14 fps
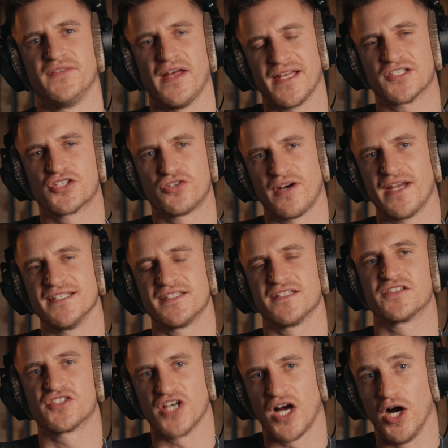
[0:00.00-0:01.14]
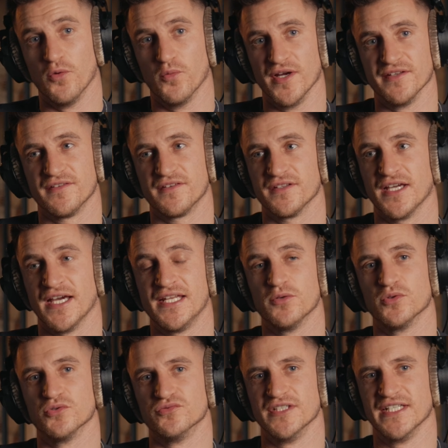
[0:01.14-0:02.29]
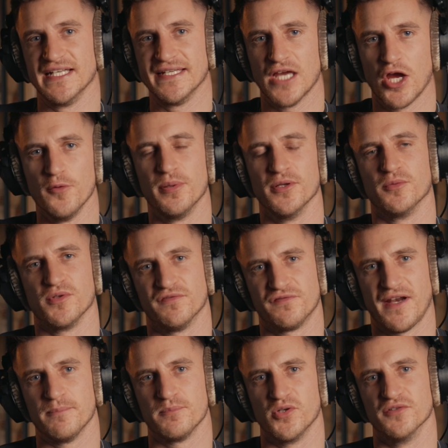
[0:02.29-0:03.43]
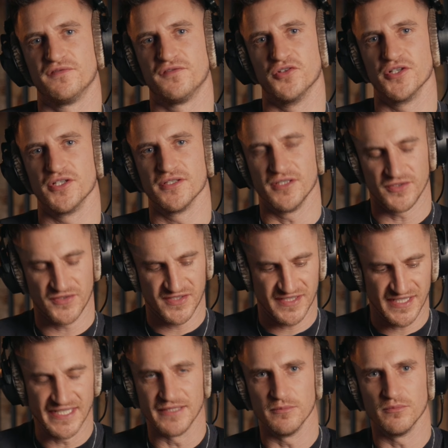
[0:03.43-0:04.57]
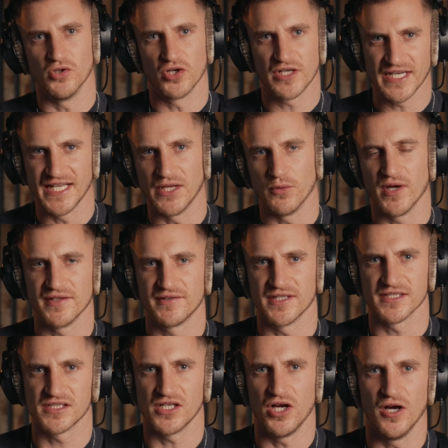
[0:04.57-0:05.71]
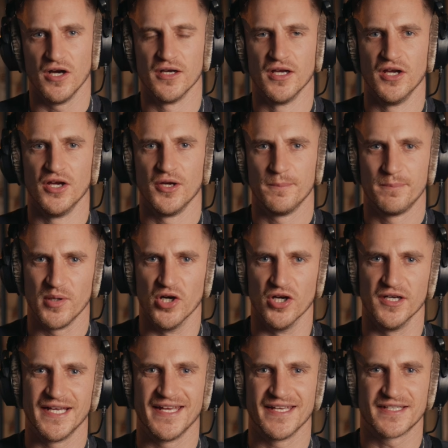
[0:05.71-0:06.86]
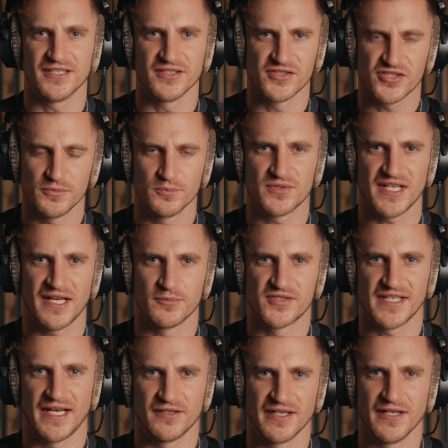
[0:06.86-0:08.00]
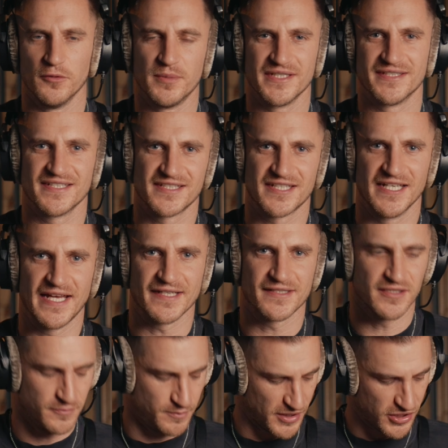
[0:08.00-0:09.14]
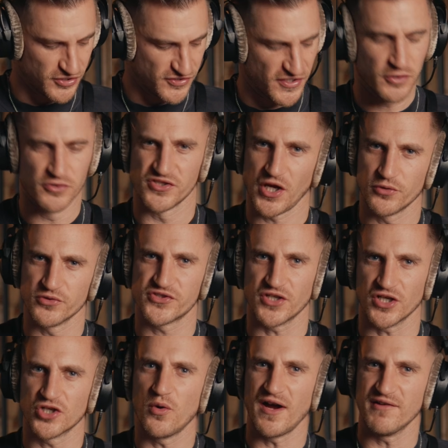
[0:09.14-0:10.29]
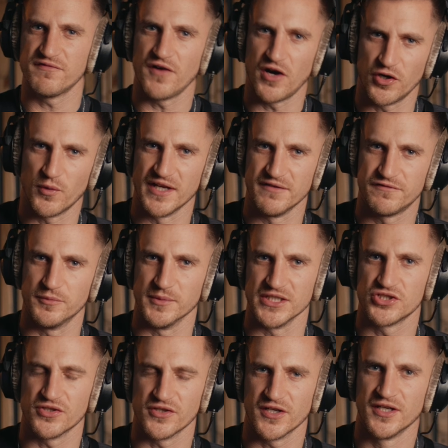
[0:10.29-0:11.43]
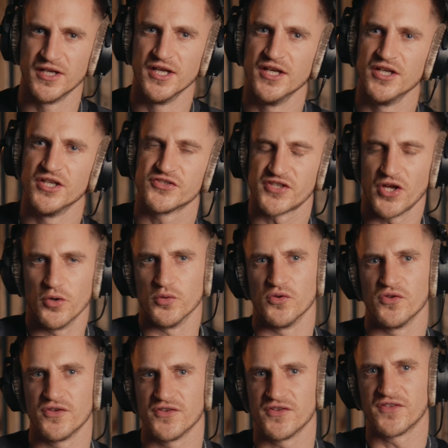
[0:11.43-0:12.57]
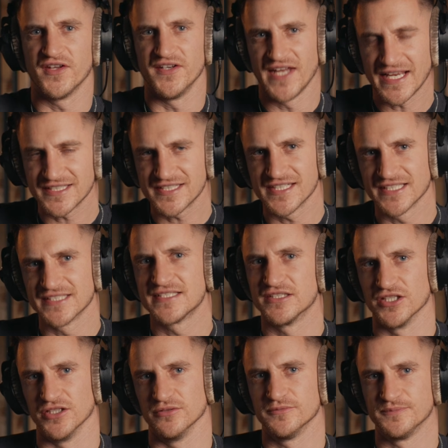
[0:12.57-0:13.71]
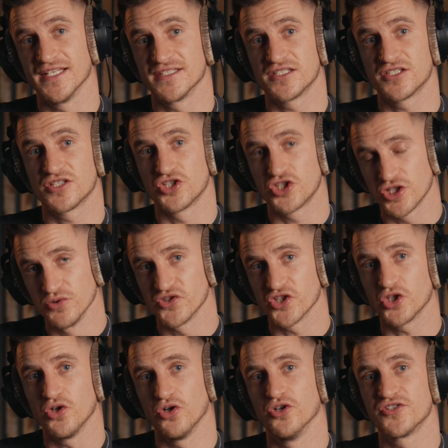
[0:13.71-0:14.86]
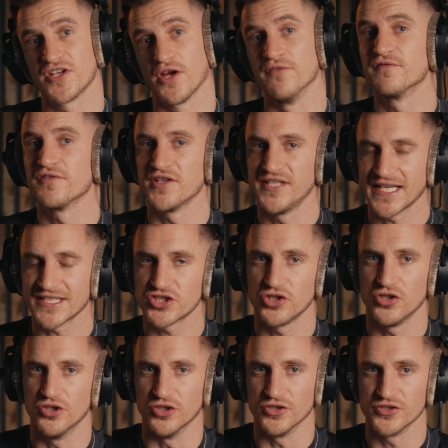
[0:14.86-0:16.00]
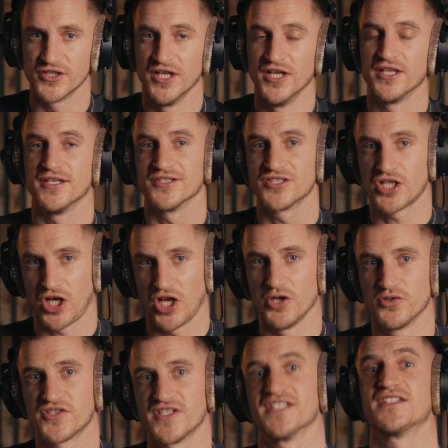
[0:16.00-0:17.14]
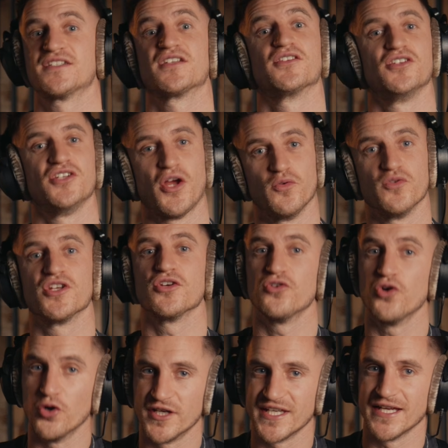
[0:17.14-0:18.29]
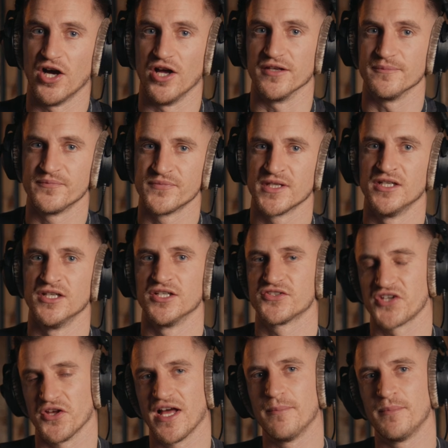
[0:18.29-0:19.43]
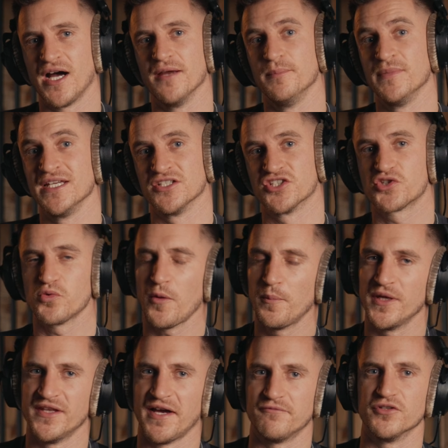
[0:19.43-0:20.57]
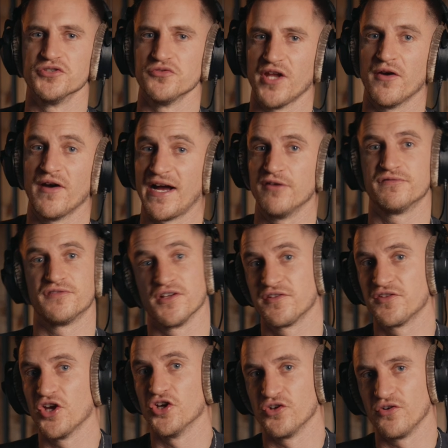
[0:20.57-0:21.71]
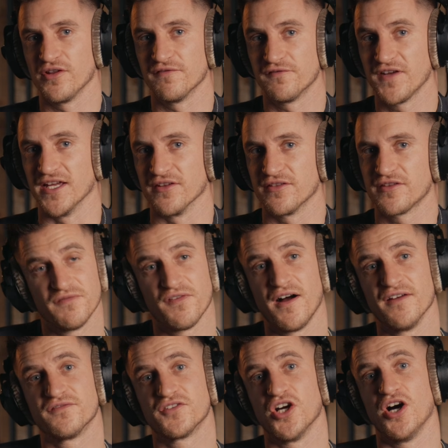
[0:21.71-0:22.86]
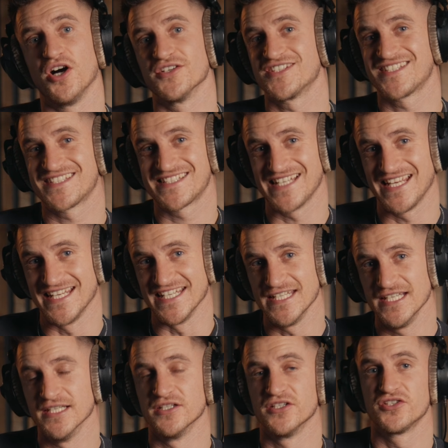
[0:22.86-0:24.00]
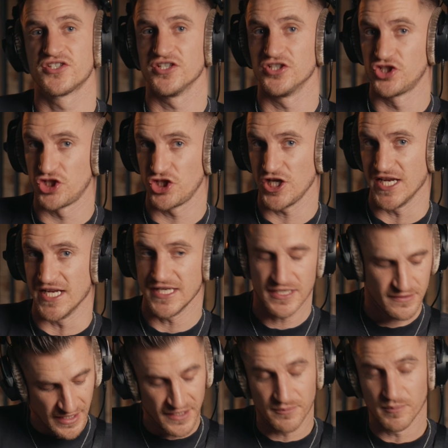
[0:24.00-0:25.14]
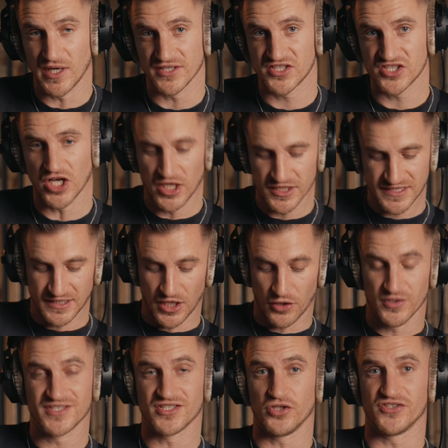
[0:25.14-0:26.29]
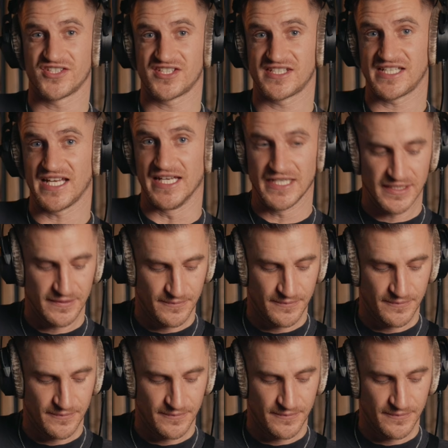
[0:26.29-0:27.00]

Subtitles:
Now that's great to start with, and it will really open up the fretboard for you and see more clearly where things are. But it can sometimes sound a little bit disconnected because those notes are quite far away from each other. So the next thing to do is to choose a chord tone for the next chord that's closest to the note that you're already on. So that might mean swapping that root note out for a 3rd or the 5th. If I've got C to G and my starting note is on C,